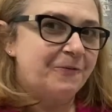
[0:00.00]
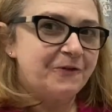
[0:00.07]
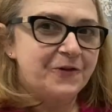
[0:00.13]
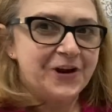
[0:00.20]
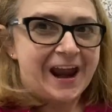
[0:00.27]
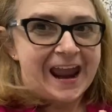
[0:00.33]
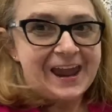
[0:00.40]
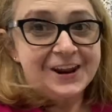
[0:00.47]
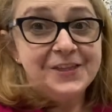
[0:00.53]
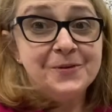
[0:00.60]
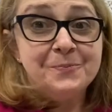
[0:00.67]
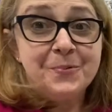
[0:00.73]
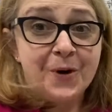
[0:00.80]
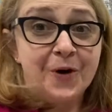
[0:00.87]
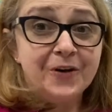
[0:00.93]
we've got it out of the
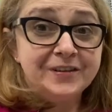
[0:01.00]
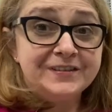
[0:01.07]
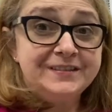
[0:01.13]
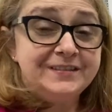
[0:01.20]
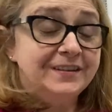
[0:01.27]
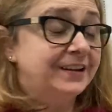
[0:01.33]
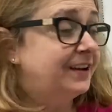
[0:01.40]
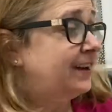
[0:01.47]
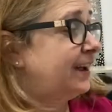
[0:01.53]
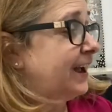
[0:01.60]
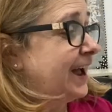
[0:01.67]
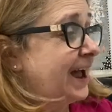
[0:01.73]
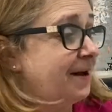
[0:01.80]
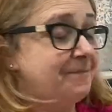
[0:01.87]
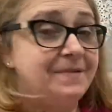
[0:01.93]
box.
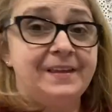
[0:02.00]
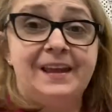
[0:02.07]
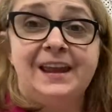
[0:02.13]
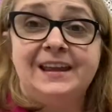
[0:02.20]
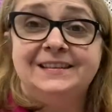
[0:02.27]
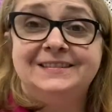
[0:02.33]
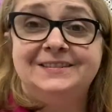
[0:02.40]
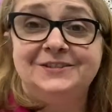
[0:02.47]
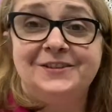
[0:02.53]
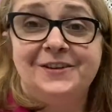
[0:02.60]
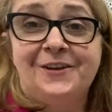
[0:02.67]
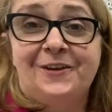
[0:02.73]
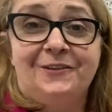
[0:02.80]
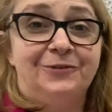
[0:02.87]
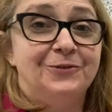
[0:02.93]
It's
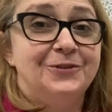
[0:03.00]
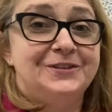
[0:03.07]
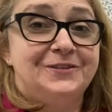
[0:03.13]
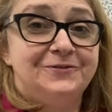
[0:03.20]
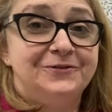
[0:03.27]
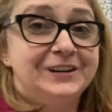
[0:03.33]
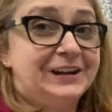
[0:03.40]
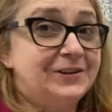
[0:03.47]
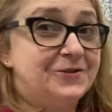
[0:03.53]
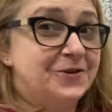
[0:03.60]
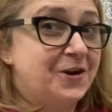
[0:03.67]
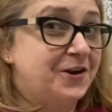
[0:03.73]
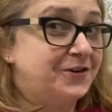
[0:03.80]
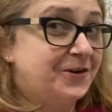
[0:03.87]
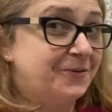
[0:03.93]
looking really good.
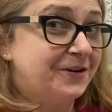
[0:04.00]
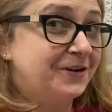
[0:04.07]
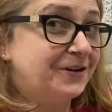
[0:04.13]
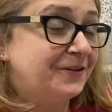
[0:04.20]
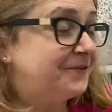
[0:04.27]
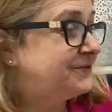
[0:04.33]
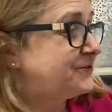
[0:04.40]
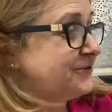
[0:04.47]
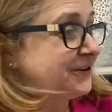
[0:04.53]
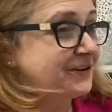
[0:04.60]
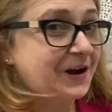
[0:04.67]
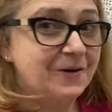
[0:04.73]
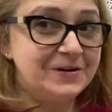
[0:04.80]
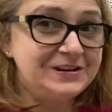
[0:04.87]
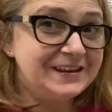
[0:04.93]
I don't want to sort of
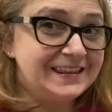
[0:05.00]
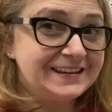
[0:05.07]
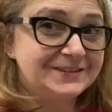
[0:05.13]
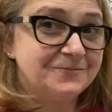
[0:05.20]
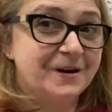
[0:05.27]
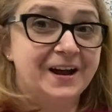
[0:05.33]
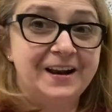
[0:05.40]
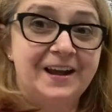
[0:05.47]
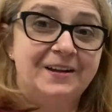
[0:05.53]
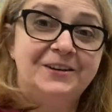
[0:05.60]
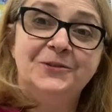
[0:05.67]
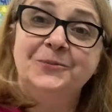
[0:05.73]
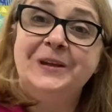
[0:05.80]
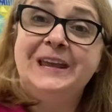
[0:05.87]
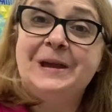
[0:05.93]
go into this one
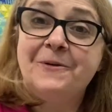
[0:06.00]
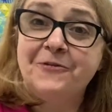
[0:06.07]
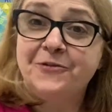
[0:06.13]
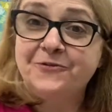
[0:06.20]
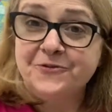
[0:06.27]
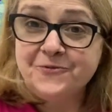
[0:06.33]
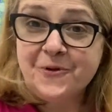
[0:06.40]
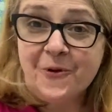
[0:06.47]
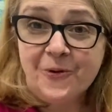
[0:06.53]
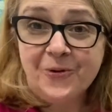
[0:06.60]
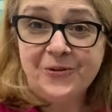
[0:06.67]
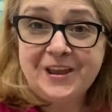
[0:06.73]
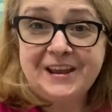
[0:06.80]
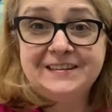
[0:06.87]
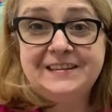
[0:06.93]
until we get through all
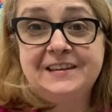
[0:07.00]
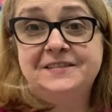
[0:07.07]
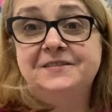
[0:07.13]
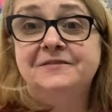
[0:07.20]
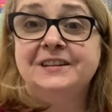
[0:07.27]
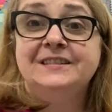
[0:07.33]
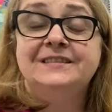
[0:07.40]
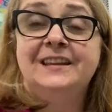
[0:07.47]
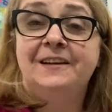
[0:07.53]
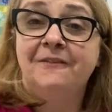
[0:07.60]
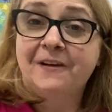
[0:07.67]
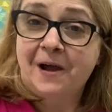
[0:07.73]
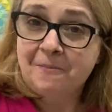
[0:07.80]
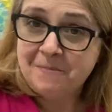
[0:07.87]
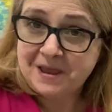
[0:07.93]
the accessories that have
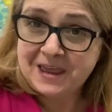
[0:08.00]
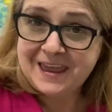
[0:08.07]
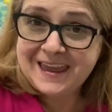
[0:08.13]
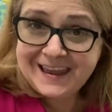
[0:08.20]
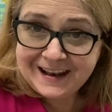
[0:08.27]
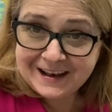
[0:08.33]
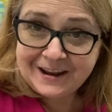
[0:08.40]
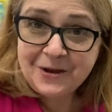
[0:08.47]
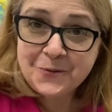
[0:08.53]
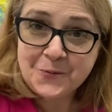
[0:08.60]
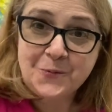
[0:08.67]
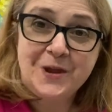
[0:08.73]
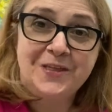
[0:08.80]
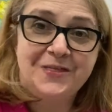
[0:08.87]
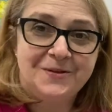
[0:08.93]
come in
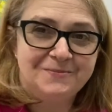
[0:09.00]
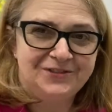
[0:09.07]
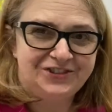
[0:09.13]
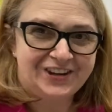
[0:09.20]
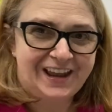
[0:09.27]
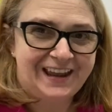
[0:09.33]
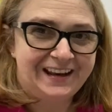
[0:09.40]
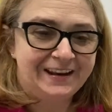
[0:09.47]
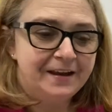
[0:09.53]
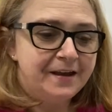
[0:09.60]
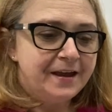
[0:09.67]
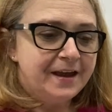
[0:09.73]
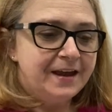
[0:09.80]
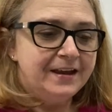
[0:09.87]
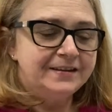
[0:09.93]
with the machine.
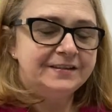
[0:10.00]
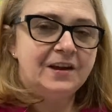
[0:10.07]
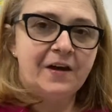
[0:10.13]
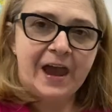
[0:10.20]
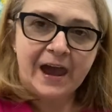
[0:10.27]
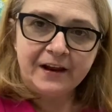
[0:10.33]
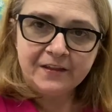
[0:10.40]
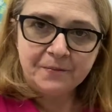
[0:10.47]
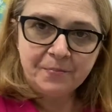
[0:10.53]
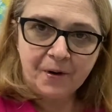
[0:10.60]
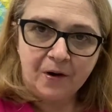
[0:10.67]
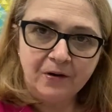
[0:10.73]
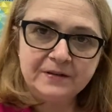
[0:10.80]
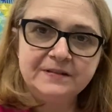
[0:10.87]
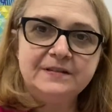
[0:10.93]
So out of the
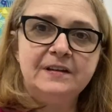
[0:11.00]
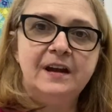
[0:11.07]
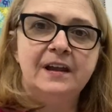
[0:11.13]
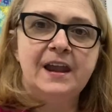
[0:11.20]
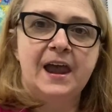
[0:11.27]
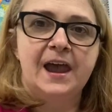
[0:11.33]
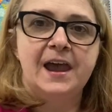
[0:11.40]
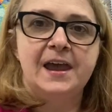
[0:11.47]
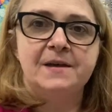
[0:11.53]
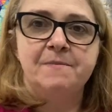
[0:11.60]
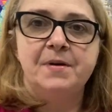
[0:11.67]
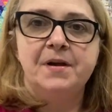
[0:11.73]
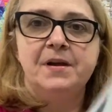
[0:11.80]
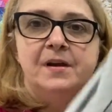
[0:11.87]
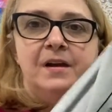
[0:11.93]
box came
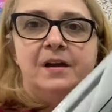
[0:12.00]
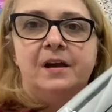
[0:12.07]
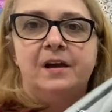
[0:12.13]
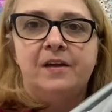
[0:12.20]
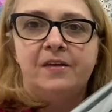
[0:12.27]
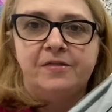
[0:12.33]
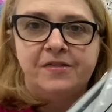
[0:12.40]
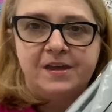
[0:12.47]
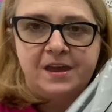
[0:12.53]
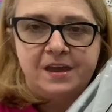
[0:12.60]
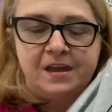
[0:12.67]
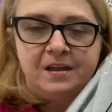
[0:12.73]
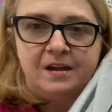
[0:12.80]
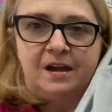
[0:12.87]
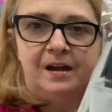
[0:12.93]

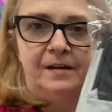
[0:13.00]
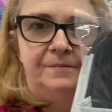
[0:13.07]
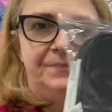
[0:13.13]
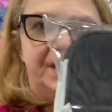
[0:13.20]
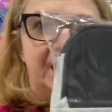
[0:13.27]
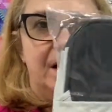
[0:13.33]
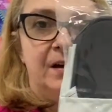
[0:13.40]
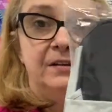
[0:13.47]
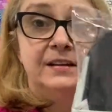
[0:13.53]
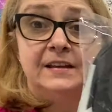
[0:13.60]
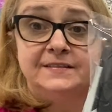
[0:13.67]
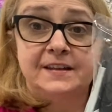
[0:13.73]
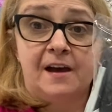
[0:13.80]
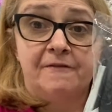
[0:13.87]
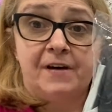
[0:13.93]
the
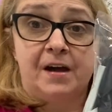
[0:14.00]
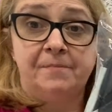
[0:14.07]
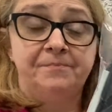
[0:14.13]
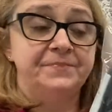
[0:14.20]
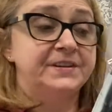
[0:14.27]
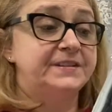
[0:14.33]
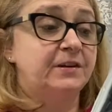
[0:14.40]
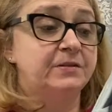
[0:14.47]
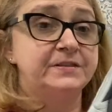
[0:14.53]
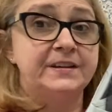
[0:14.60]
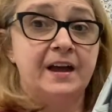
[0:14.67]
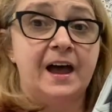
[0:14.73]
dust cover. So it's